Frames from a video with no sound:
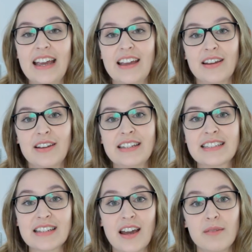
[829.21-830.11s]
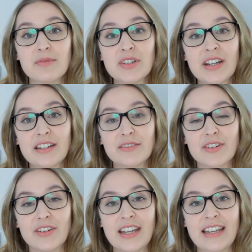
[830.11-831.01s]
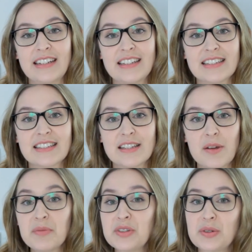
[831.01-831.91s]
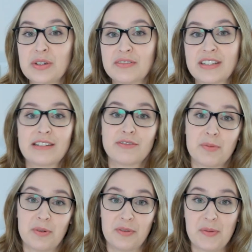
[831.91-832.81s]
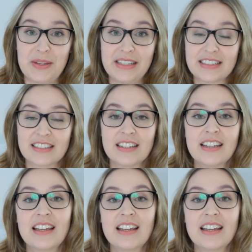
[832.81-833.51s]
uh, it's time to kind of create some sort of deliverable from this.